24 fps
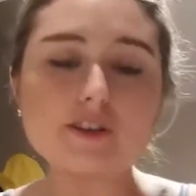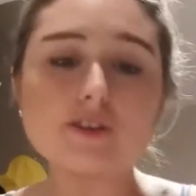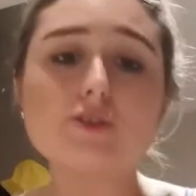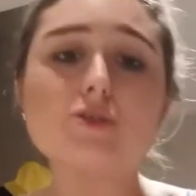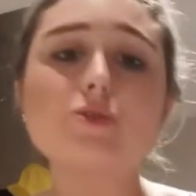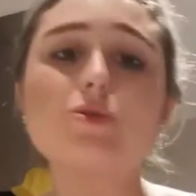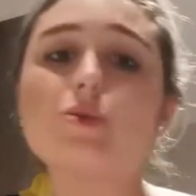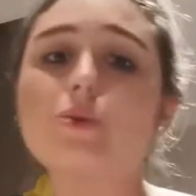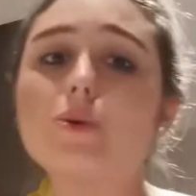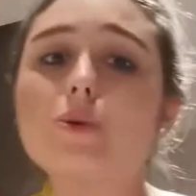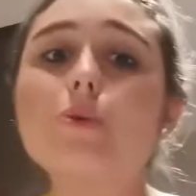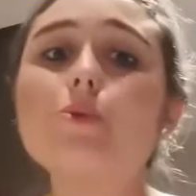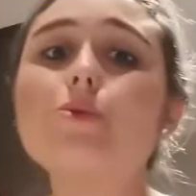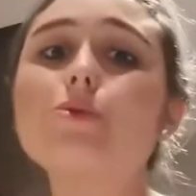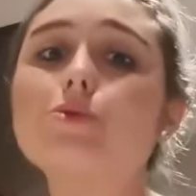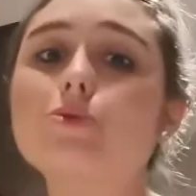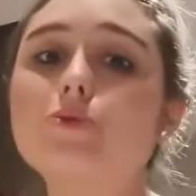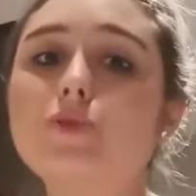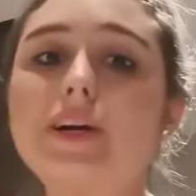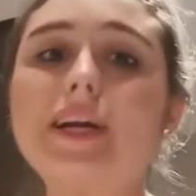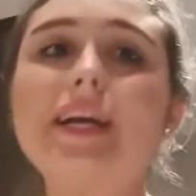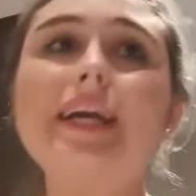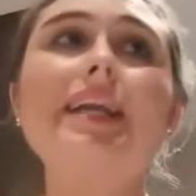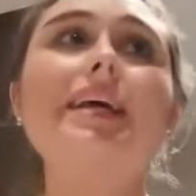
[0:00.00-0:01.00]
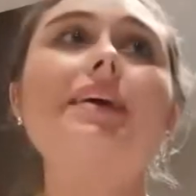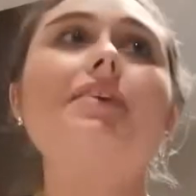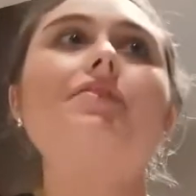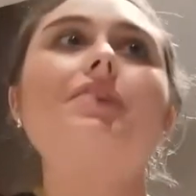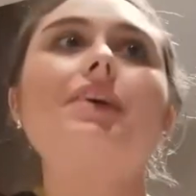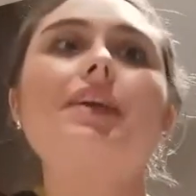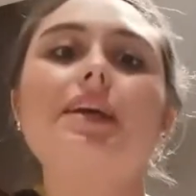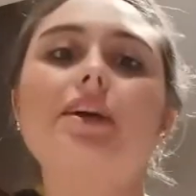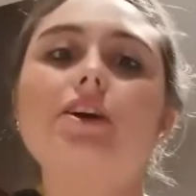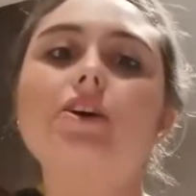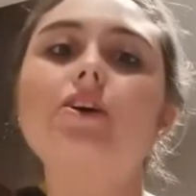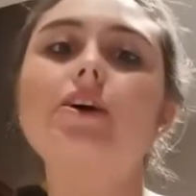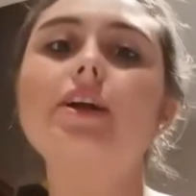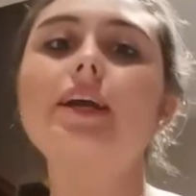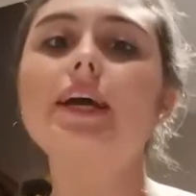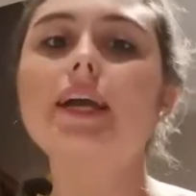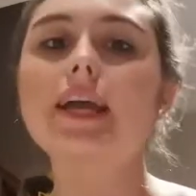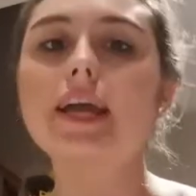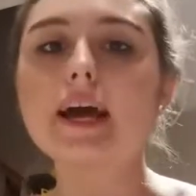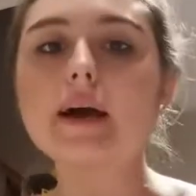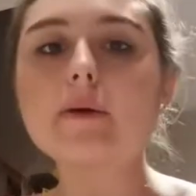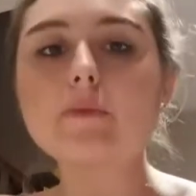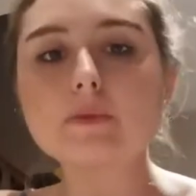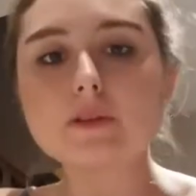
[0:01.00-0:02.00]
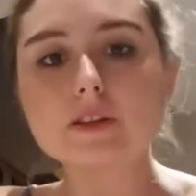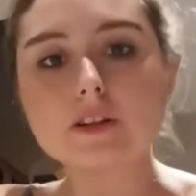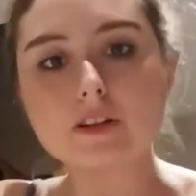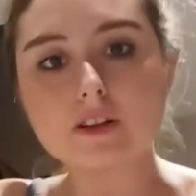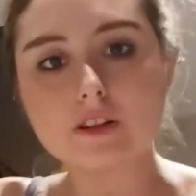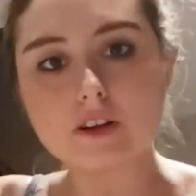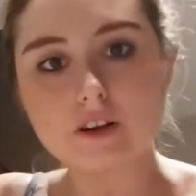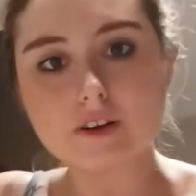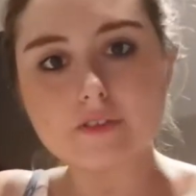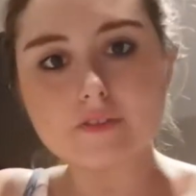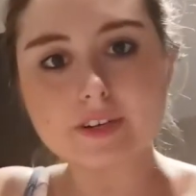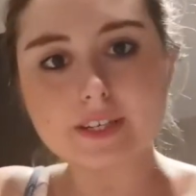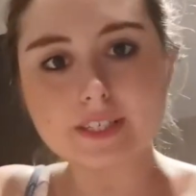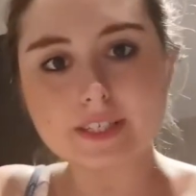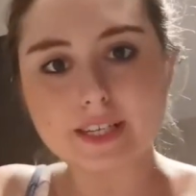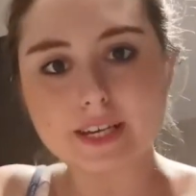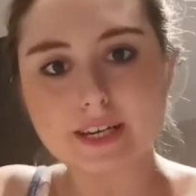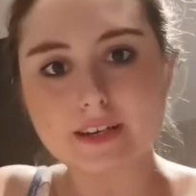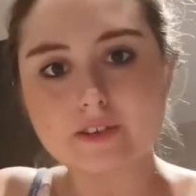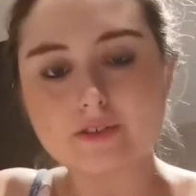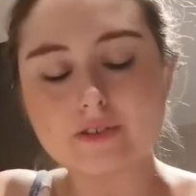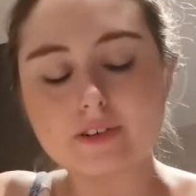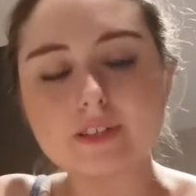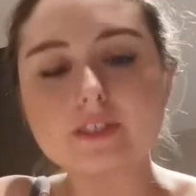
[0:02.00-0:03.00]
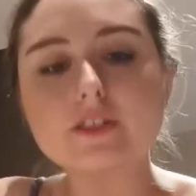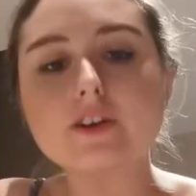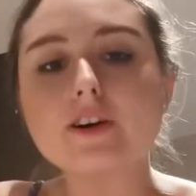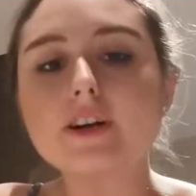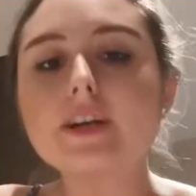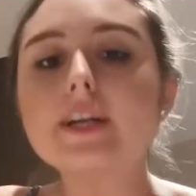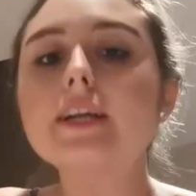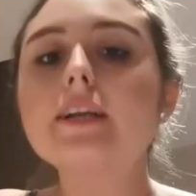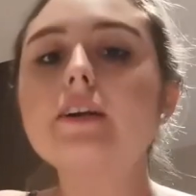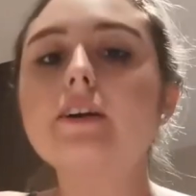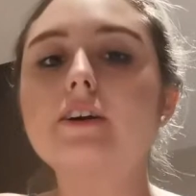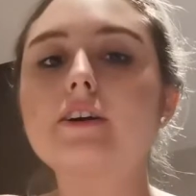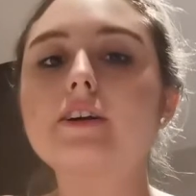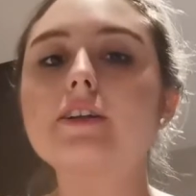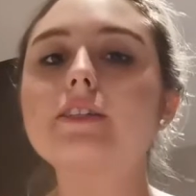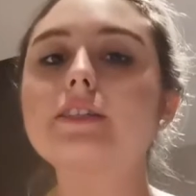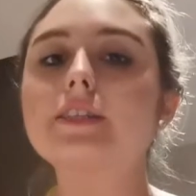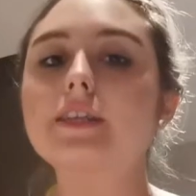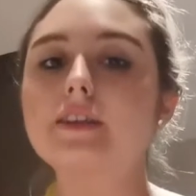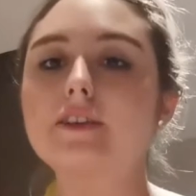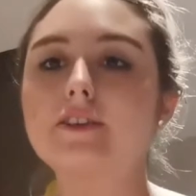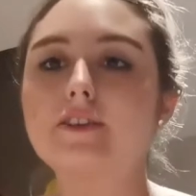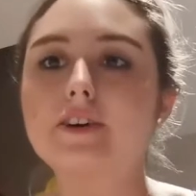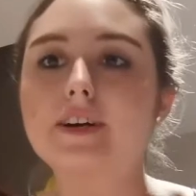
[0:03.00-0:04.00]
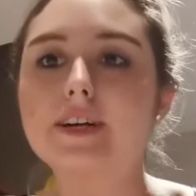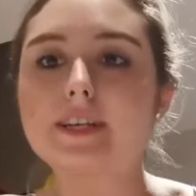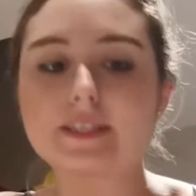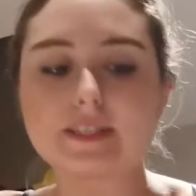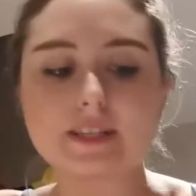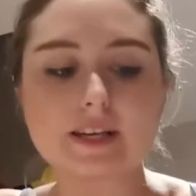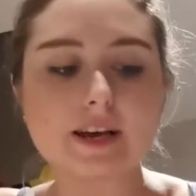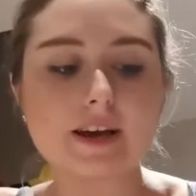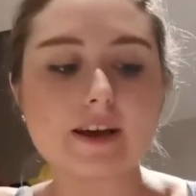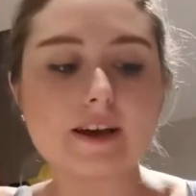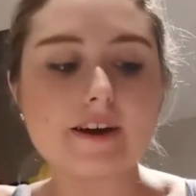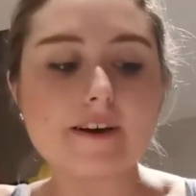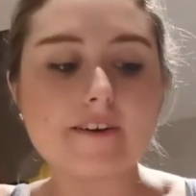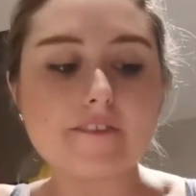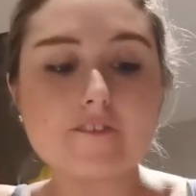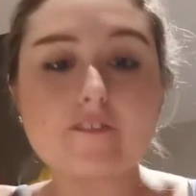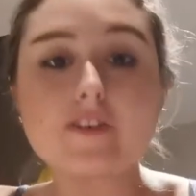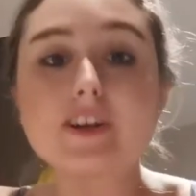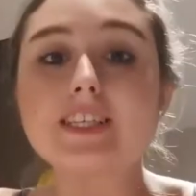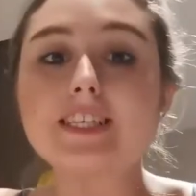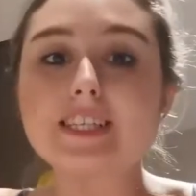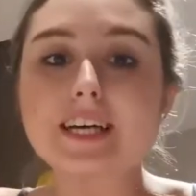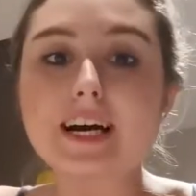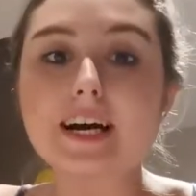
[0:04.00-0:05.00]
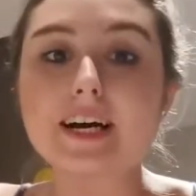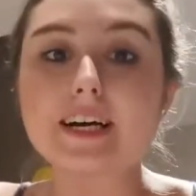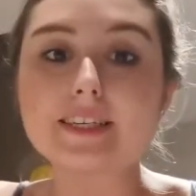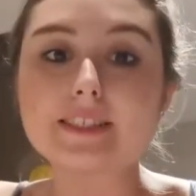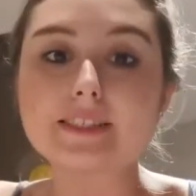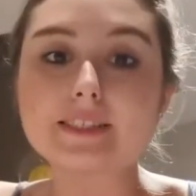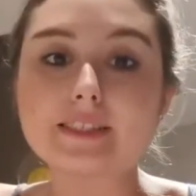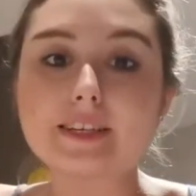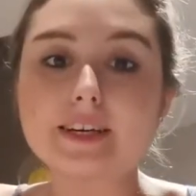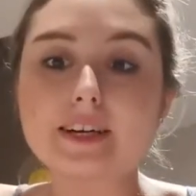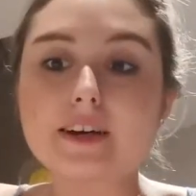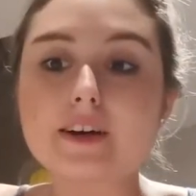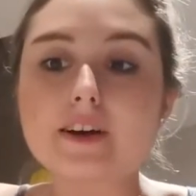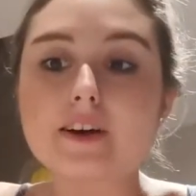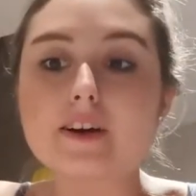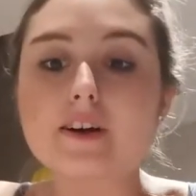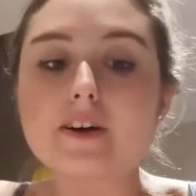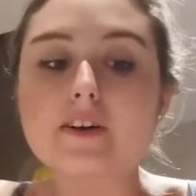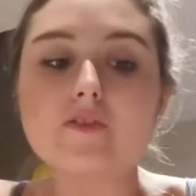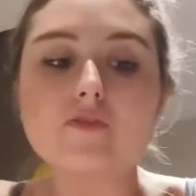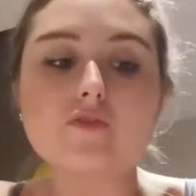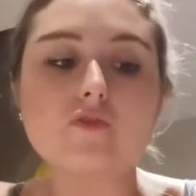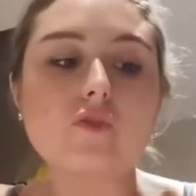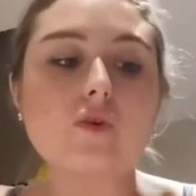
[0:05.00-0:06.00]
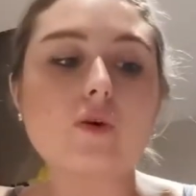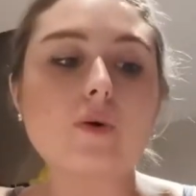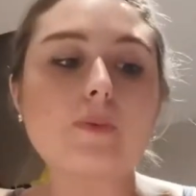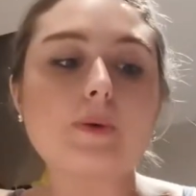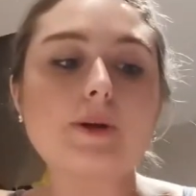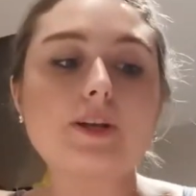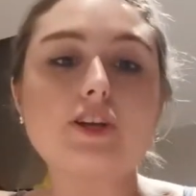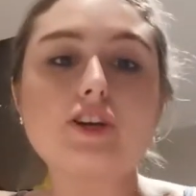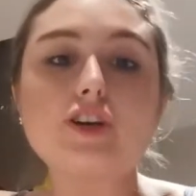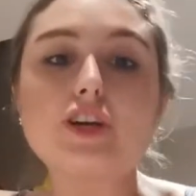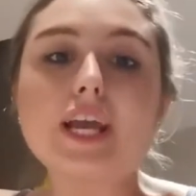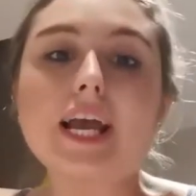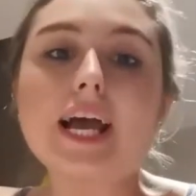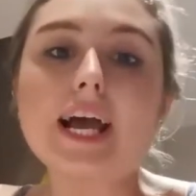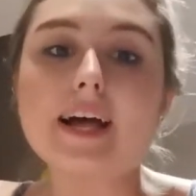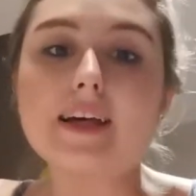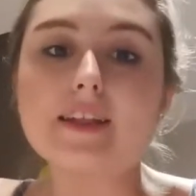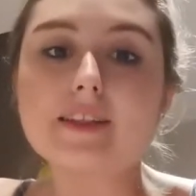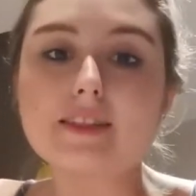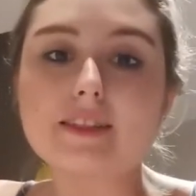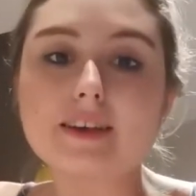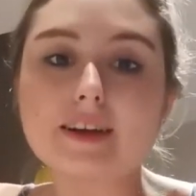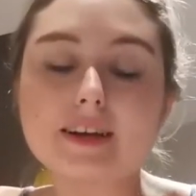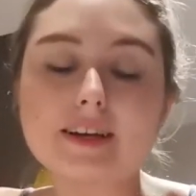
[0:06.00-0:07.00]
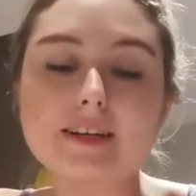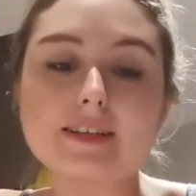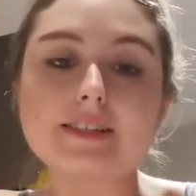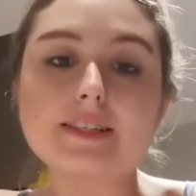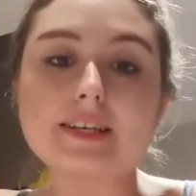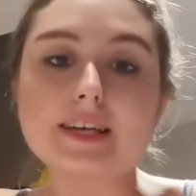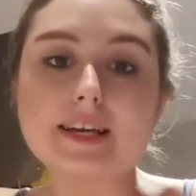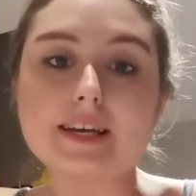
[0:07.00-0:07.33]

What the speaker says: So it was really, really good. It came with a lot of accessories. Early Learning Centre is fantastic for when you get things.